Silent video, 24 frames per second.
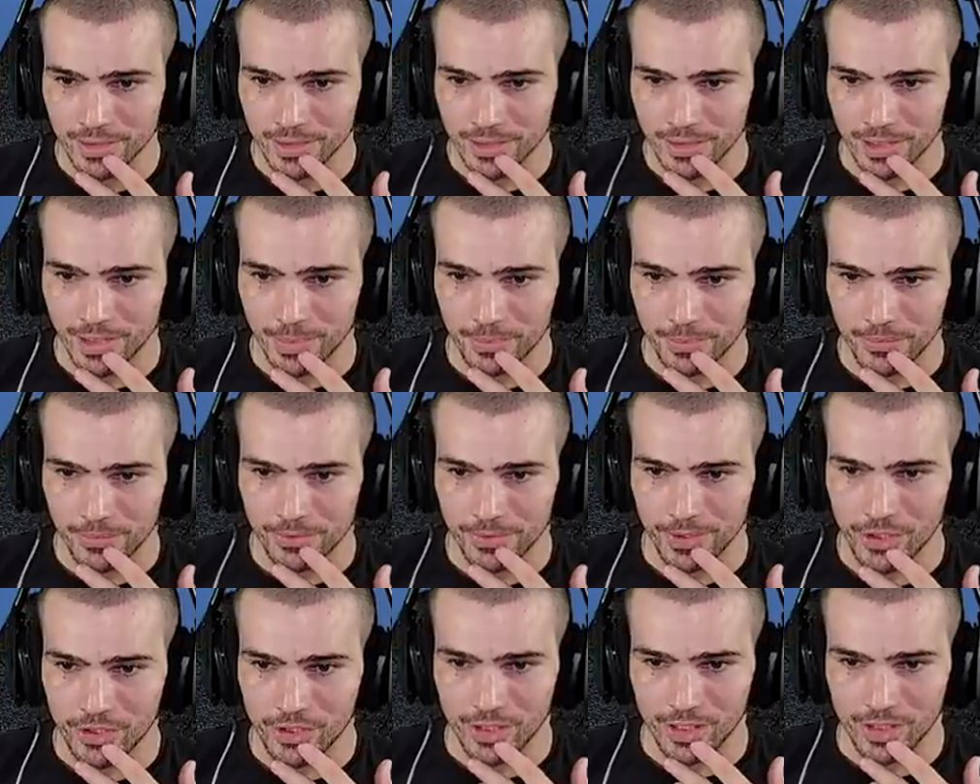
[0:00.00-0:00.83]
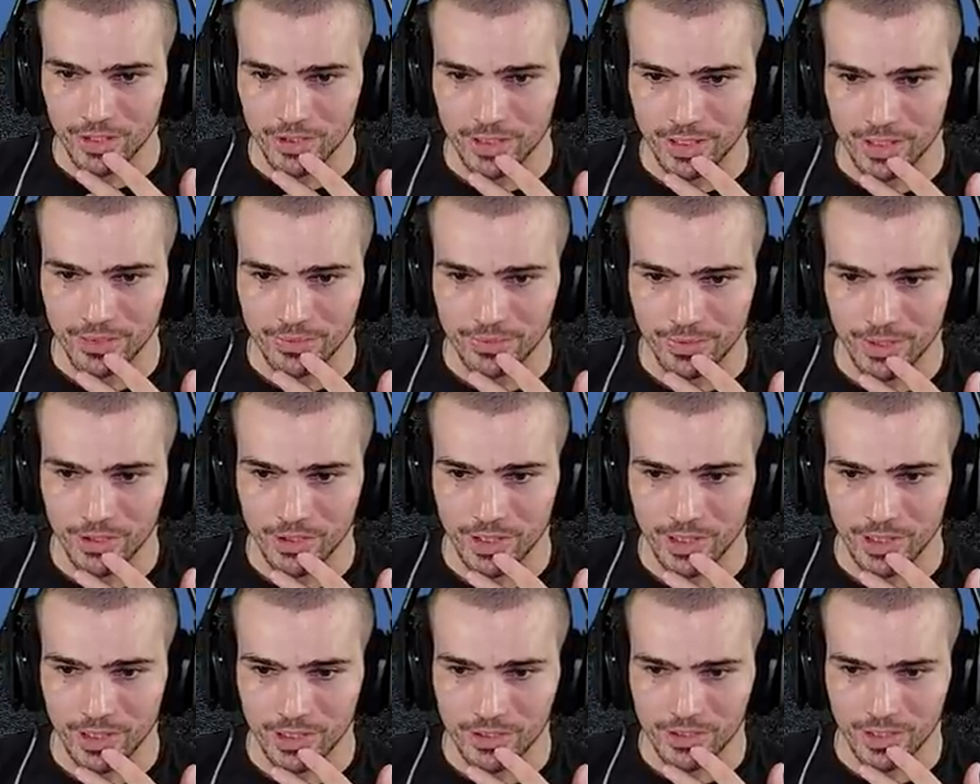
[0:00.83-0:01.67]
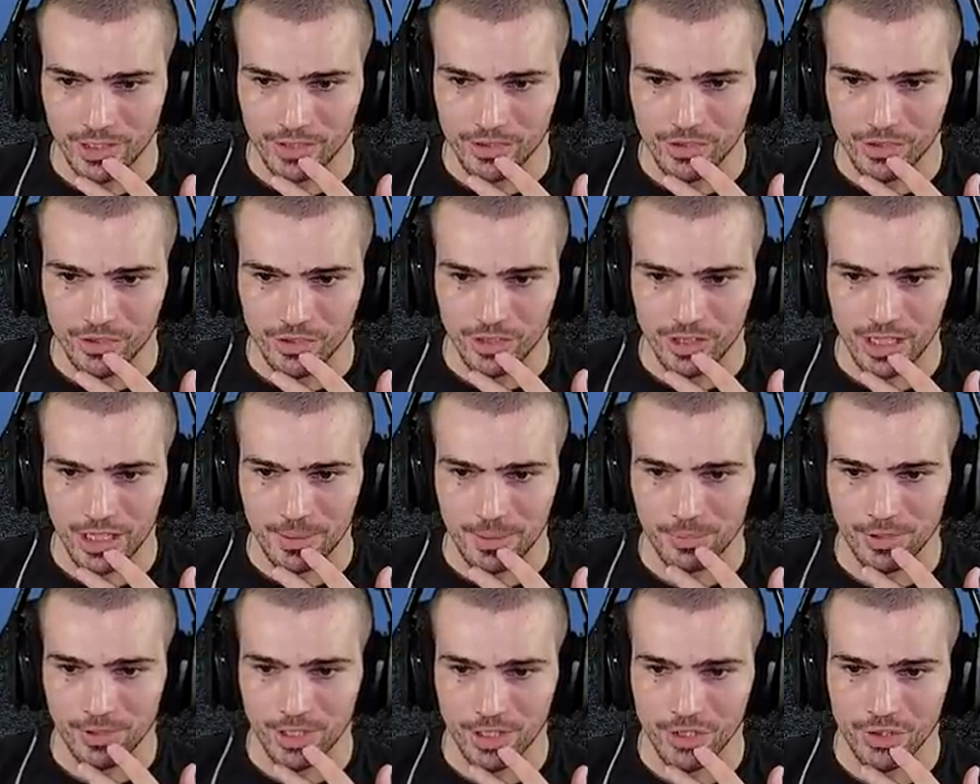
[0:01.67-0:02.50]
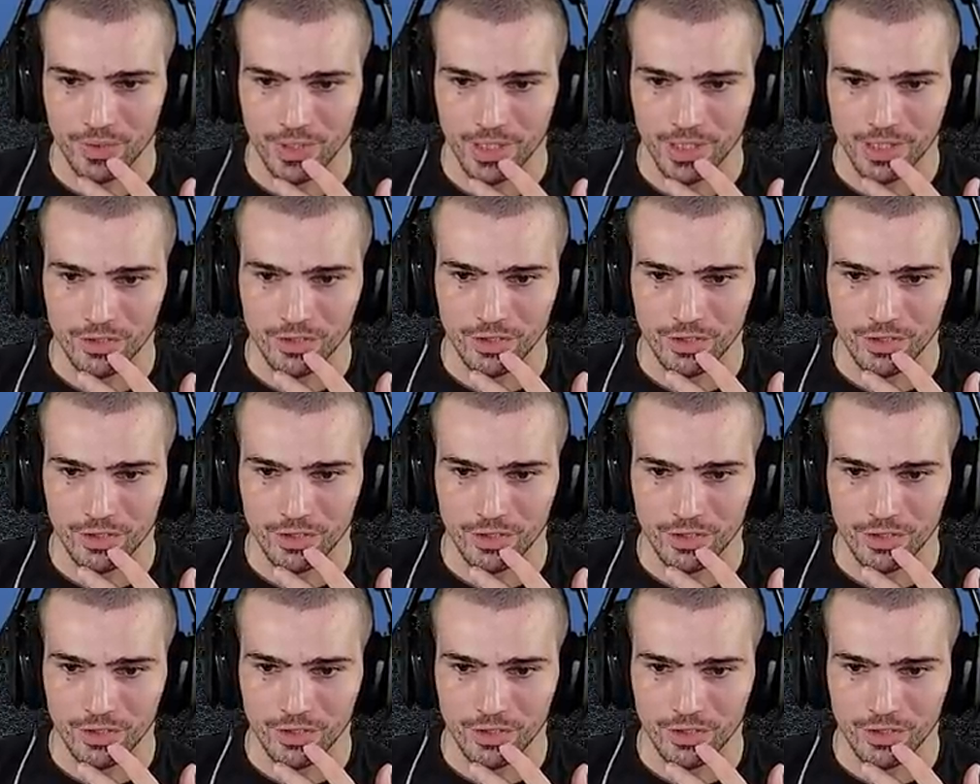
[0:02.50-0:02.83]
Yep, finish the knee slice. Finish that knee slice. Just keep pressuring.